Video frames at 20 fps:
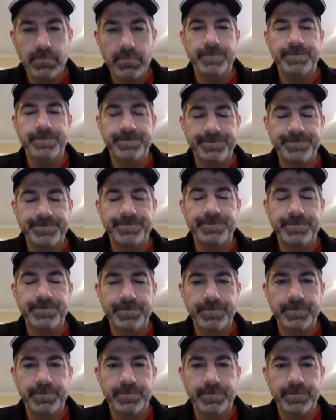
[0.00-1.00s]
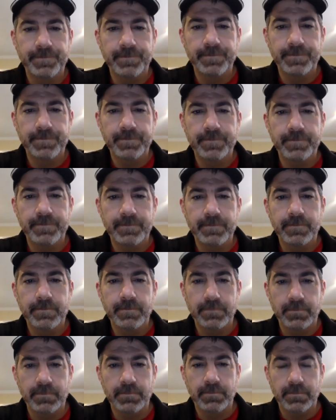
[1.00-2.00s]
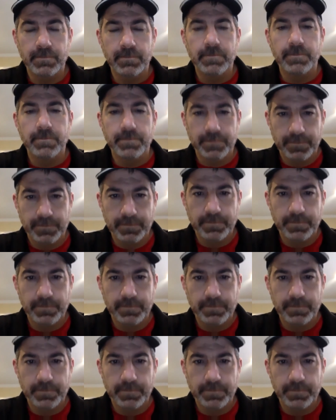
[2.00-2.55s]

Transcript: You know, this is not just some,